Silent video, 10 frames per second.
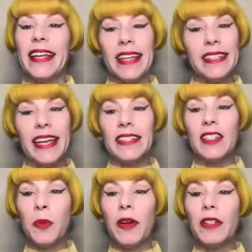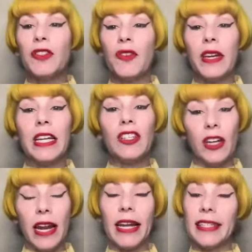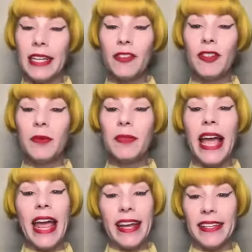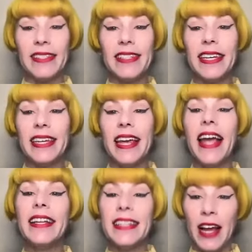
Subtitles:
Kacee has experience treating genetic syndromes, ASD,